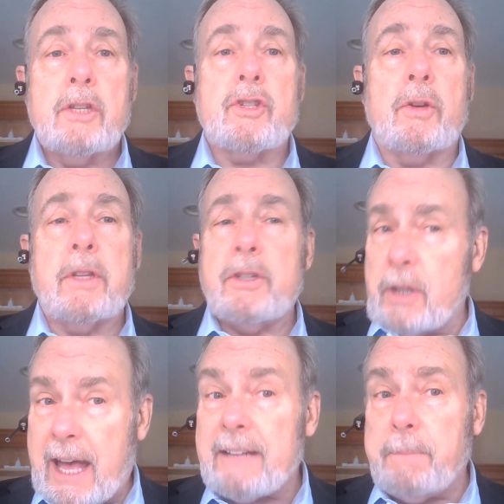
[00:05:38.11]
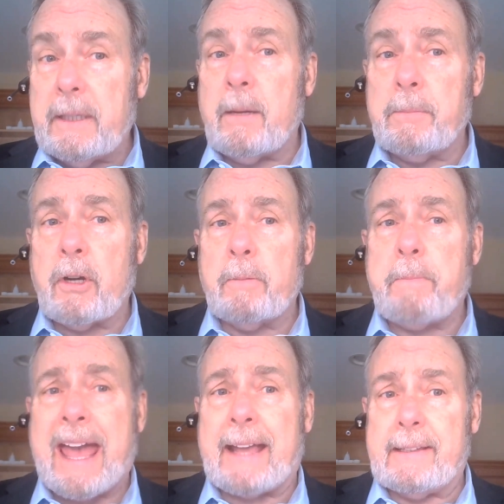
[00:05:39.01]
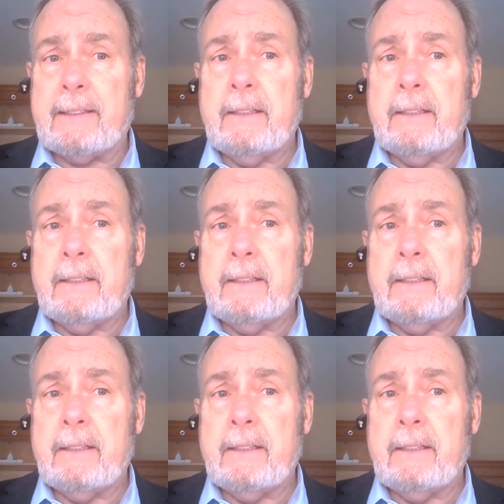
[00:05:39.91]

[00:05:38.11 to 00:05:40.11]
so that you kind of become your own bank.